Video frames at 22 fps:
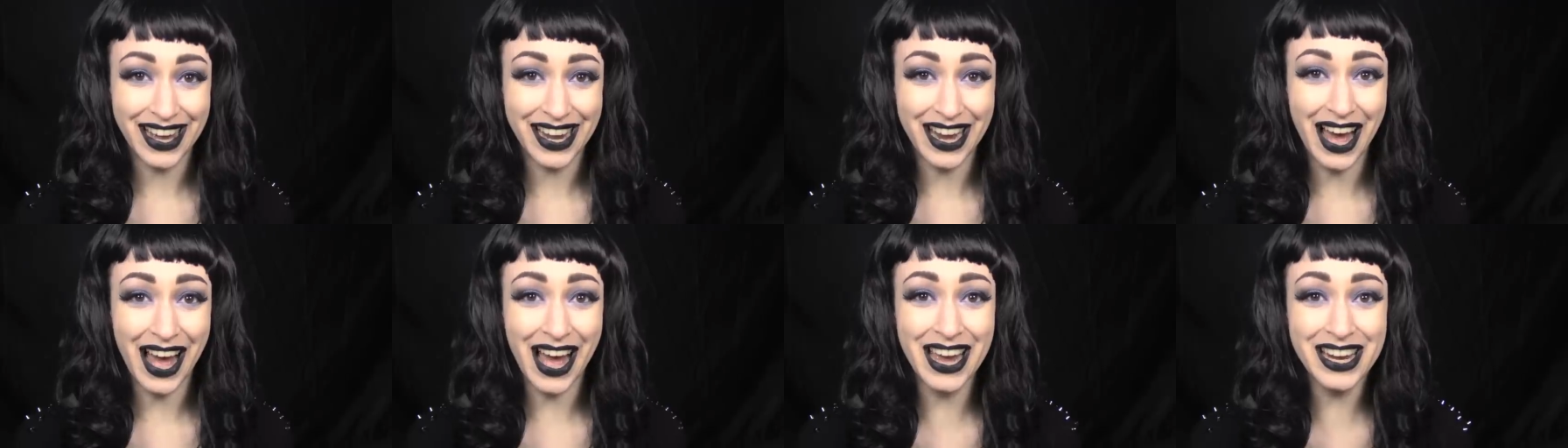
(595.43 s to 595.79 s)

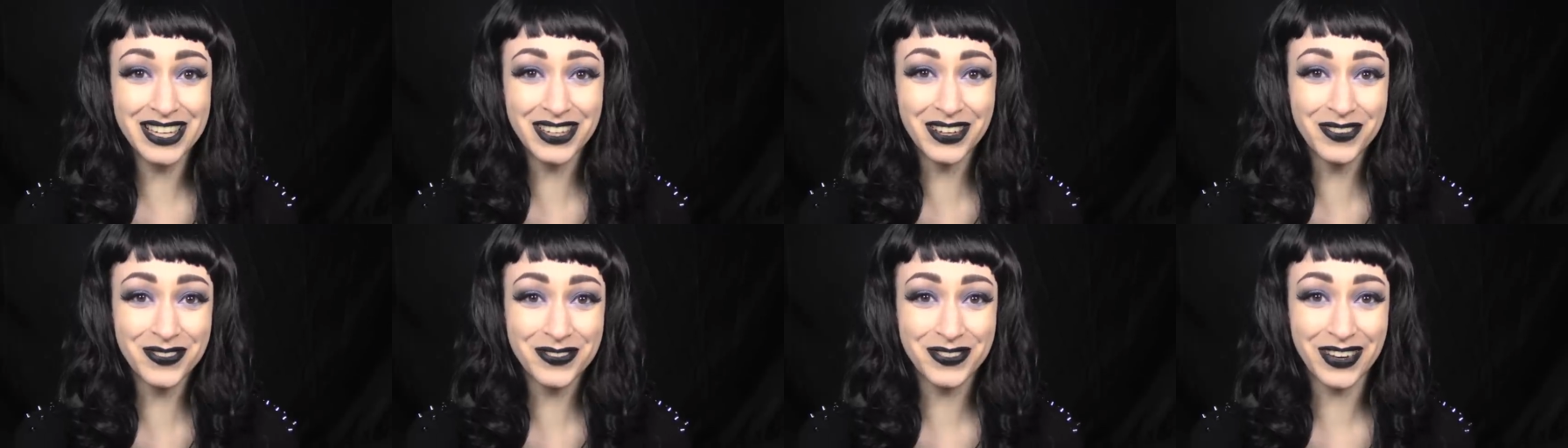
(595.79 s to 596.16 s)
I
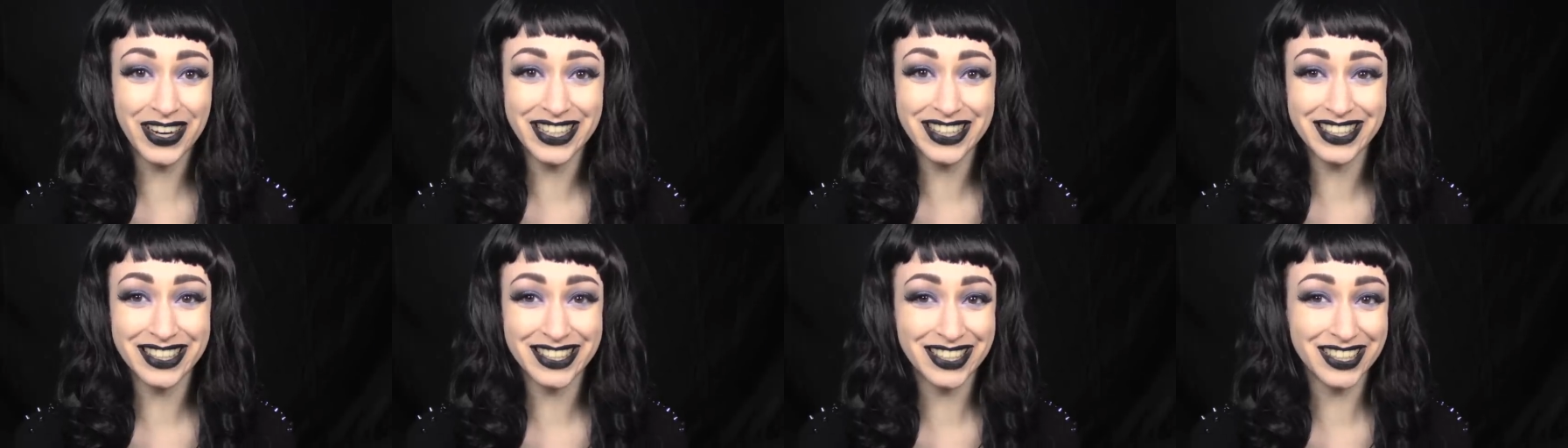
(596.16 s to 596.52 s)
don't
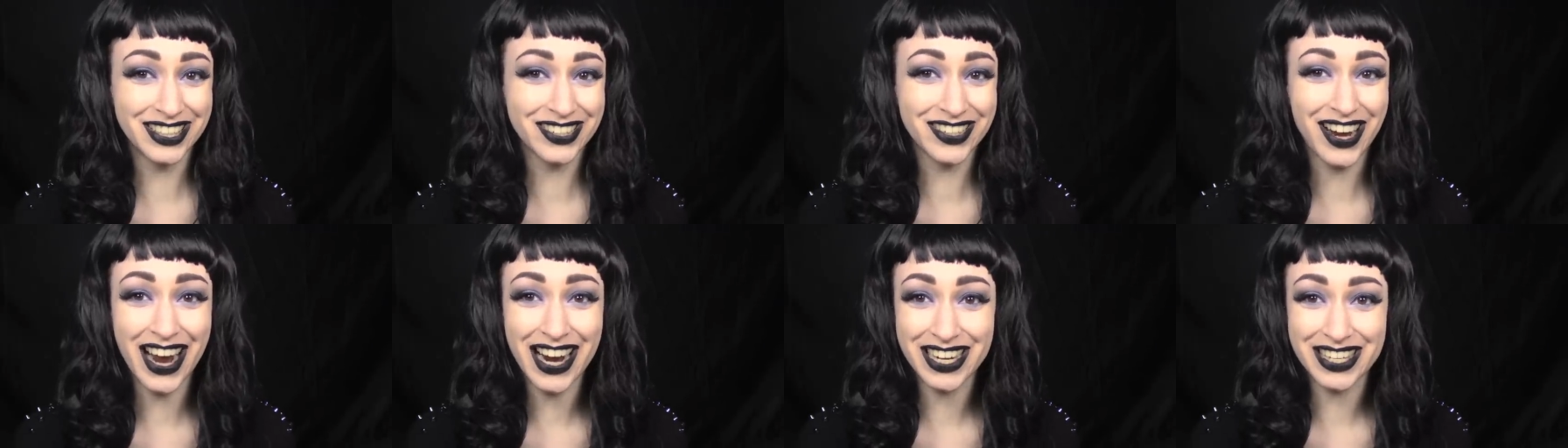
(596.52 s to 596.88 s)
find this
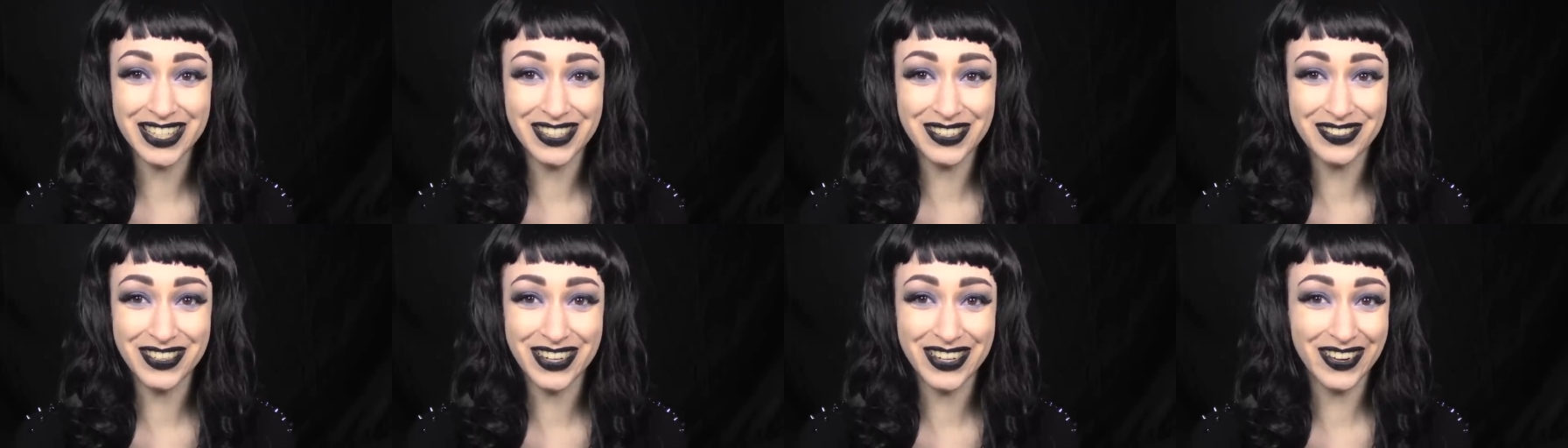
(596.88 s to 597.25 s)

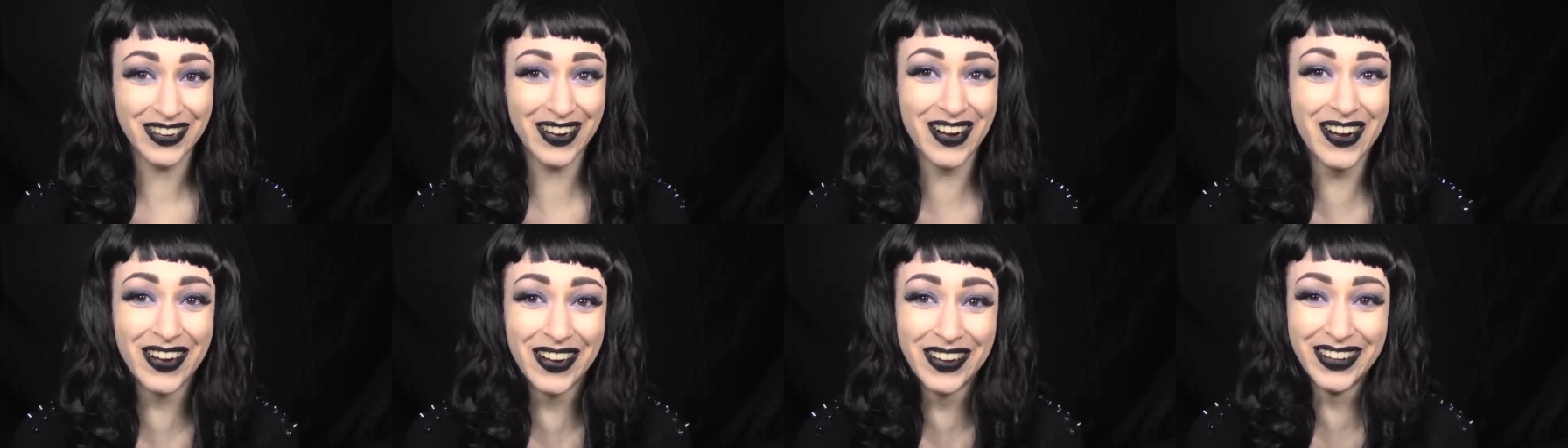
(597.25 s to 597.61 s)
attractive at
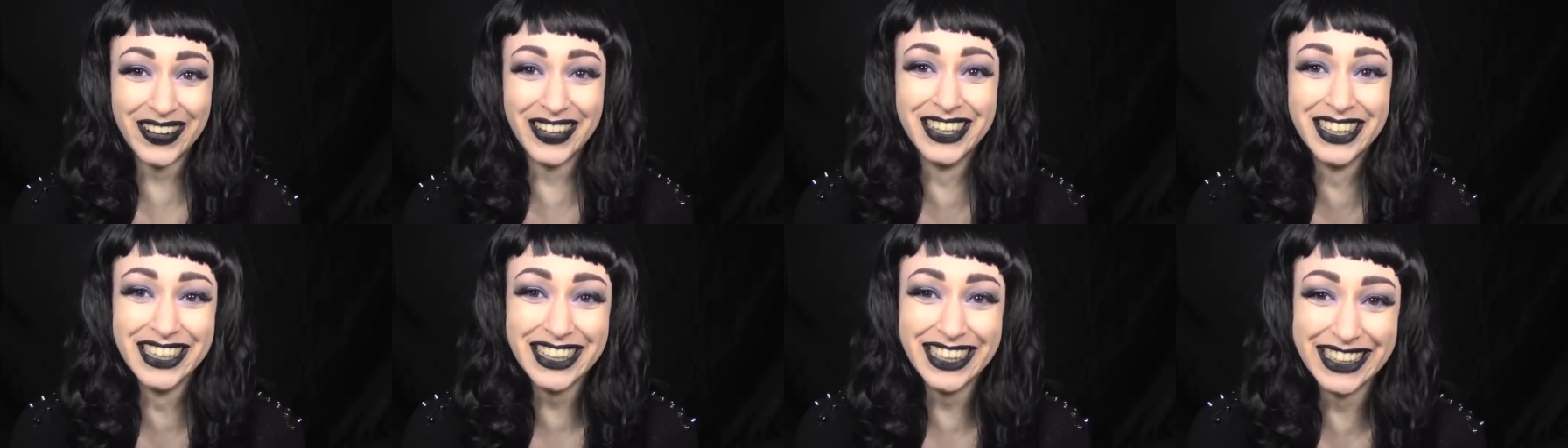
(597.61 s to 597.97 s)

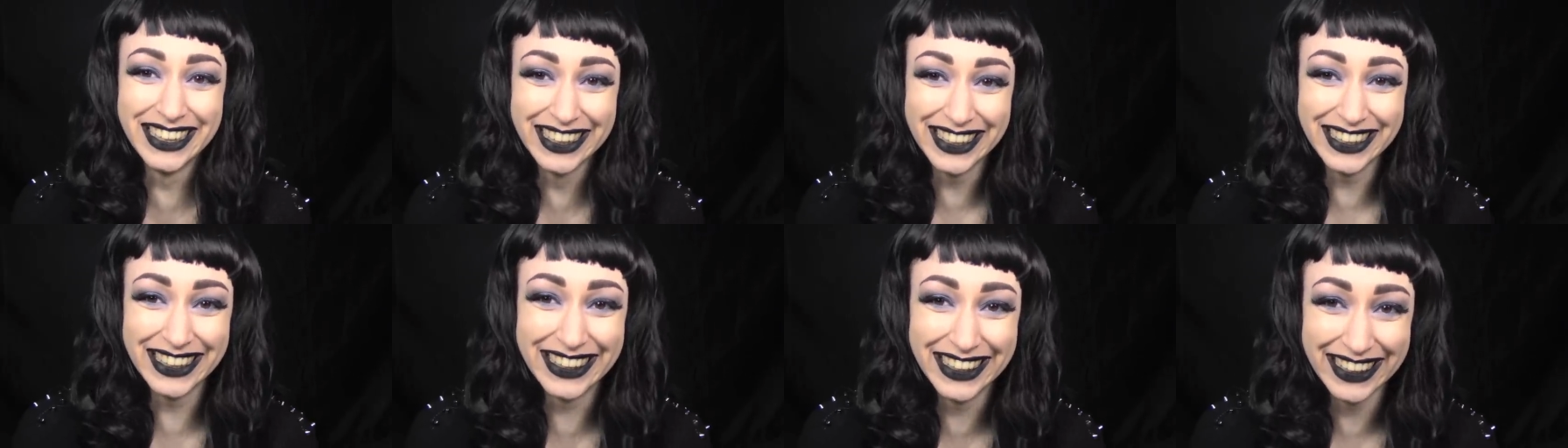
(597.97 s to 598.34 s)
all.
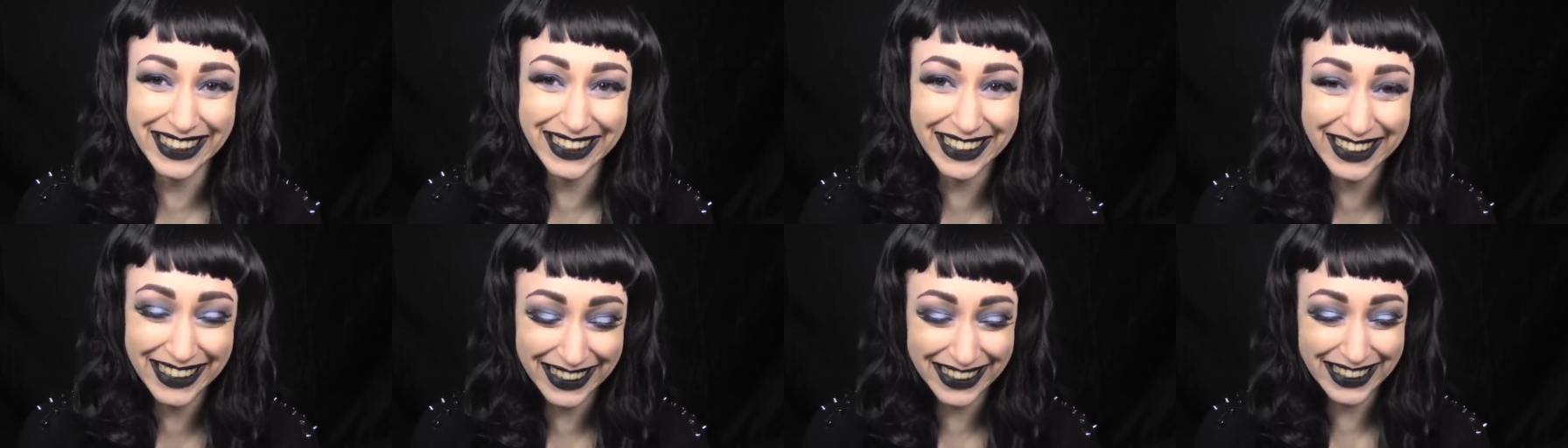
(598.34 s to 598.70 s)

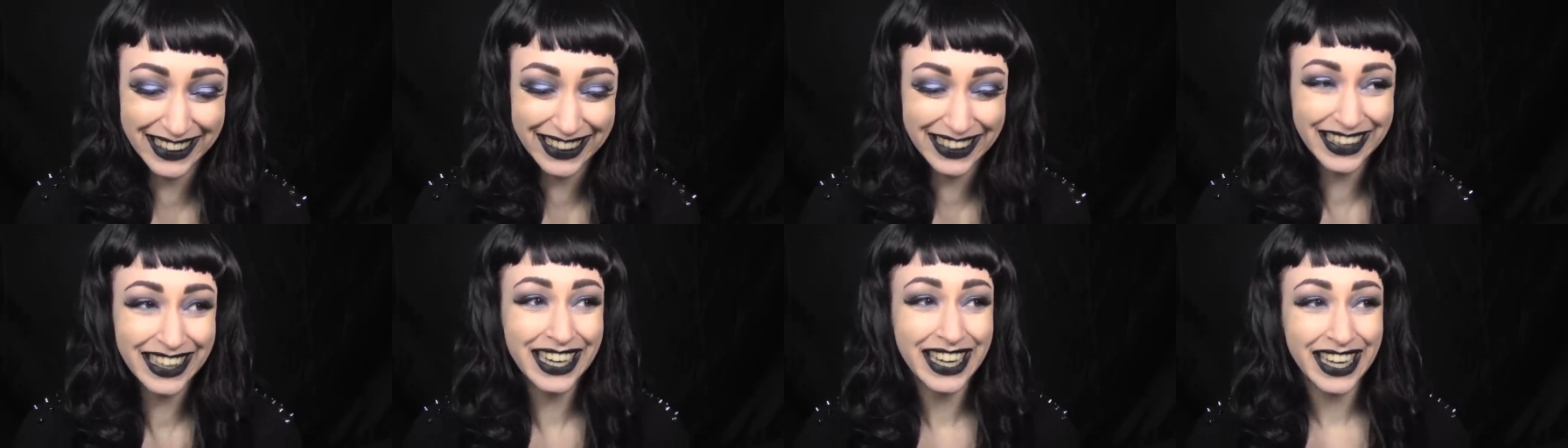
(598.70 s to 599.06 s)

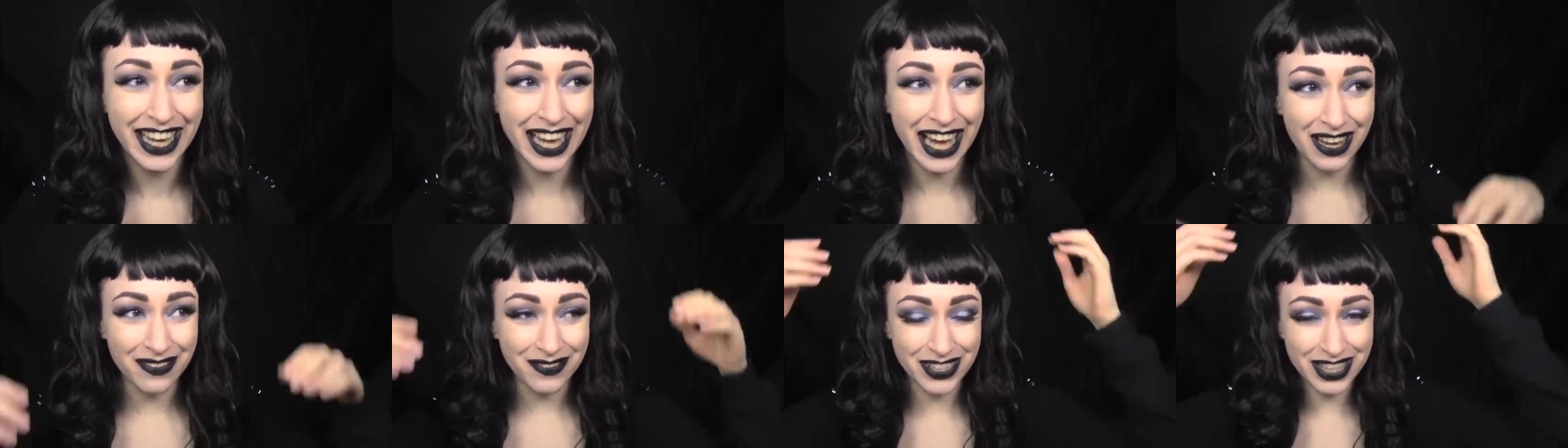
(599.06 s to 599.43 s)

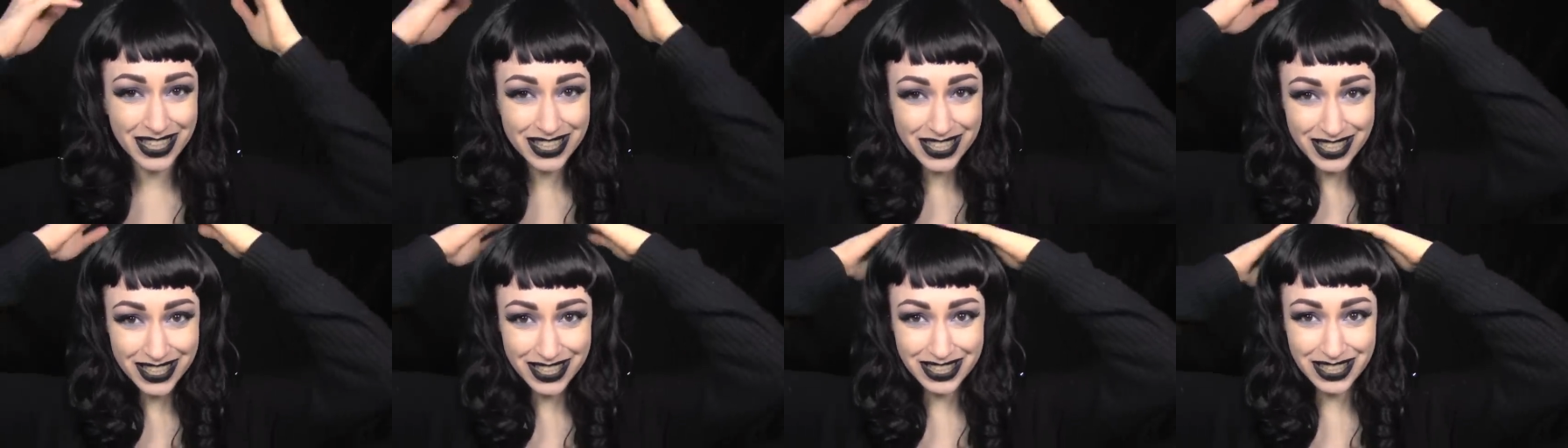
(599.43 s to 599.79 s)
I mean,
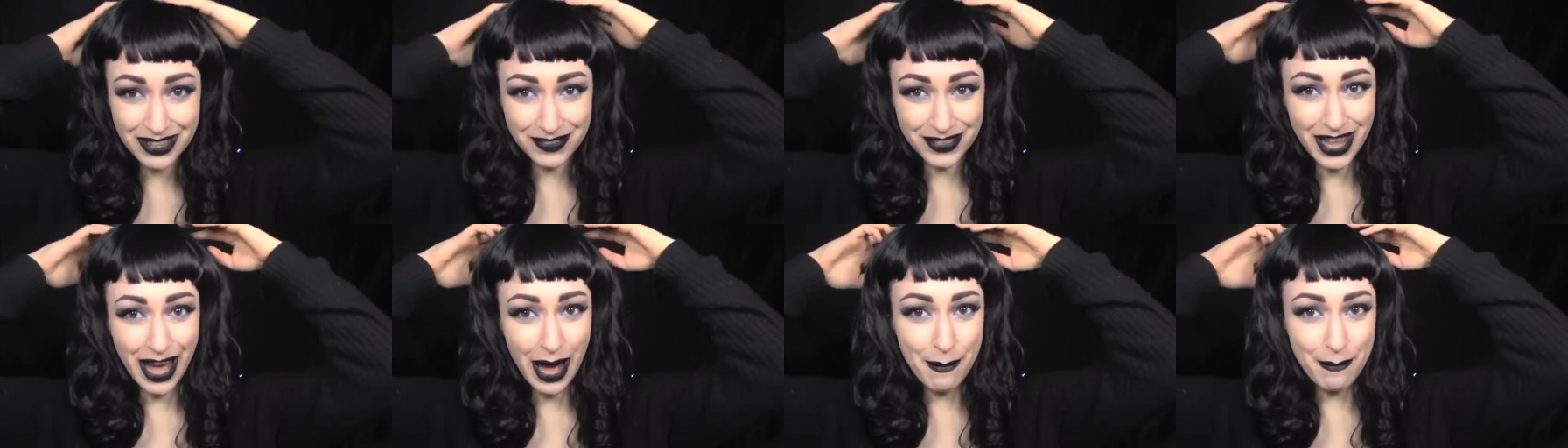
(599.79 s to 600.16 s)
this isn't
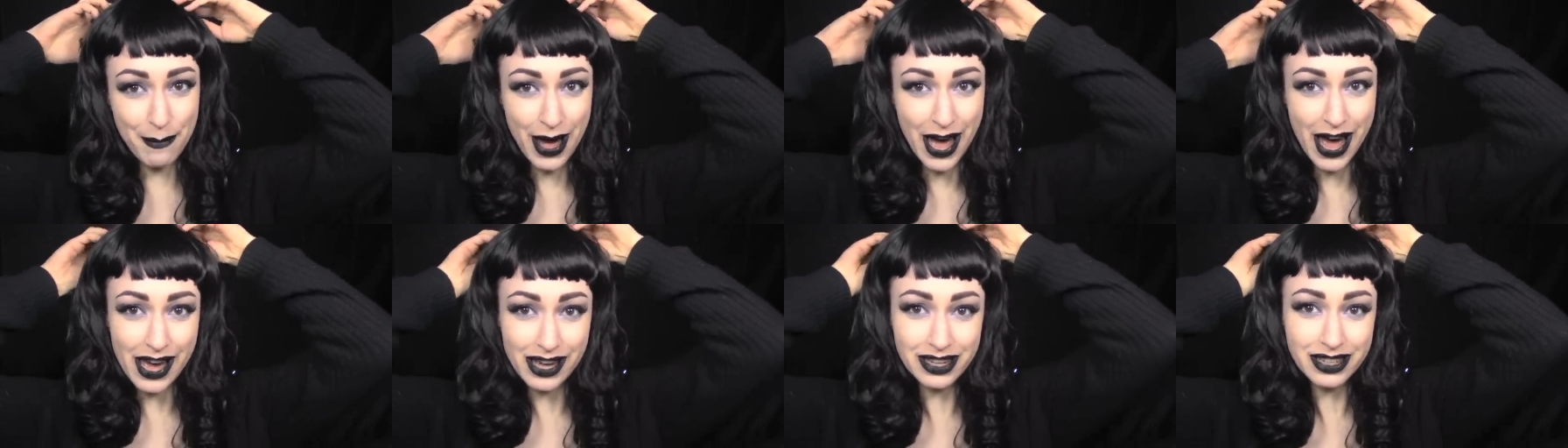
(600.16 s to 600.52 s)
even that
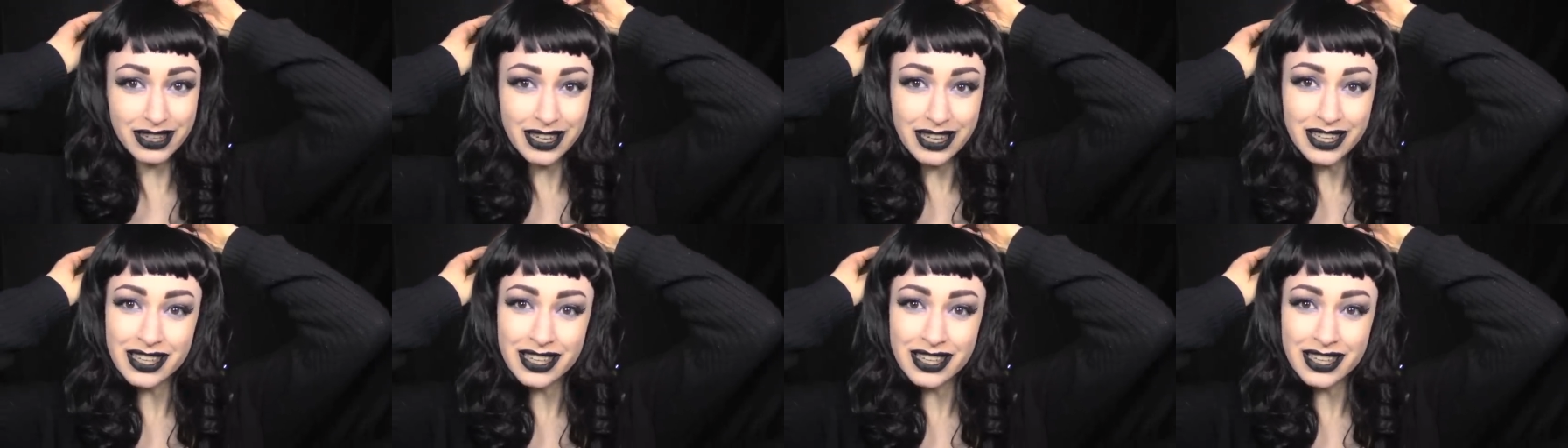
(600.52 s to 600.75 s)
bad.